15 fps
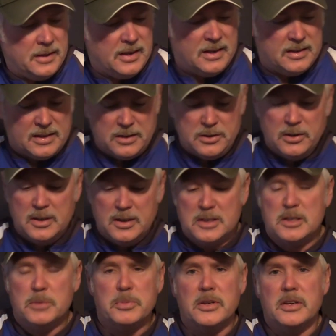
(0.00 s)
And then you could
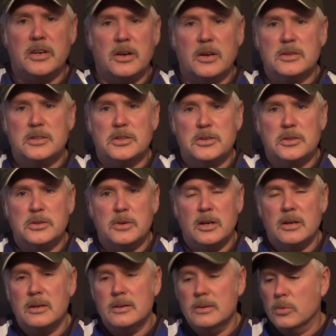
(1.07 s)
simply go
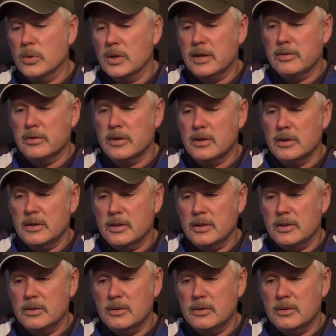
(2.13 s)
to whatever